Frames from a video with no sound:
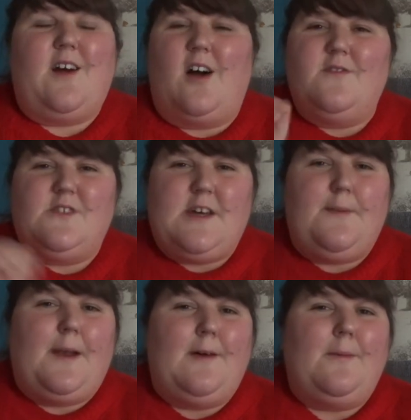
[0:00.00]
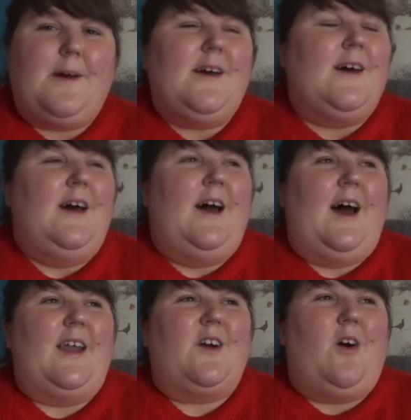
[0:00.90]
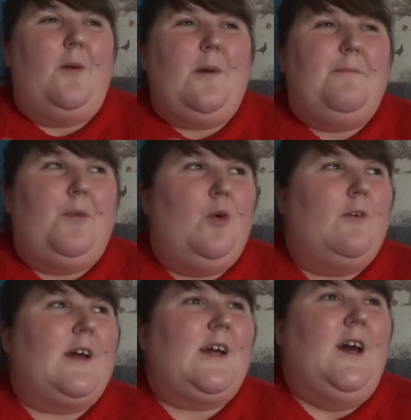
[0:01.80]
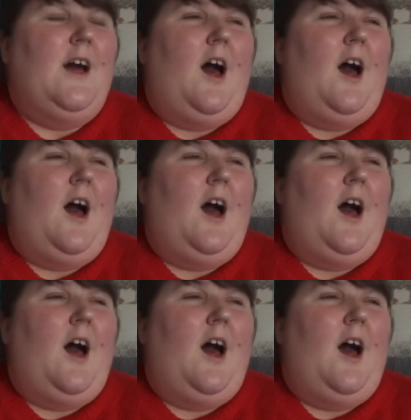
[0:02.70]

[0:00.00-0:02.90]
kind of dip a little bit and it got a bit boring.